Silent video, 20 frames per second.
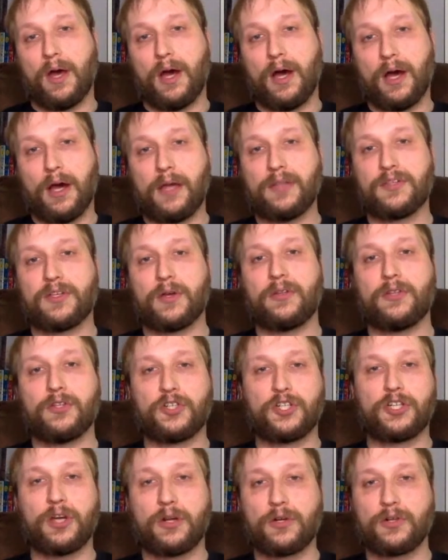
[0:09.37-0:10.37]
Uh, it's on the
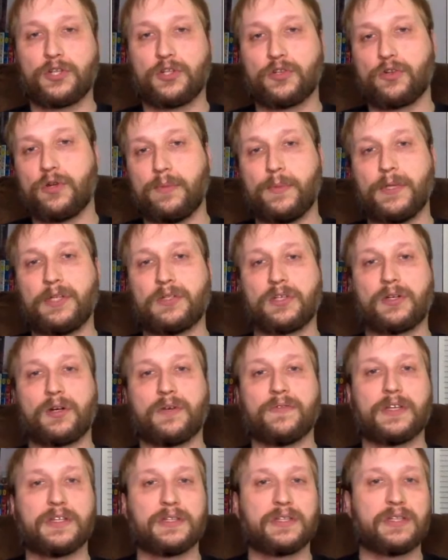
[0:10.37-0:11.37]
Shudder streaming
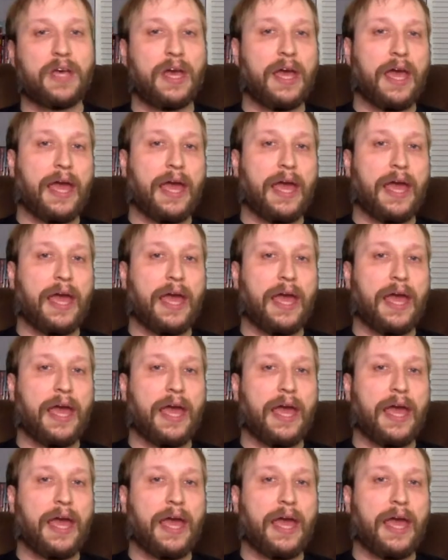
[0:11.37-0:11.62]
service,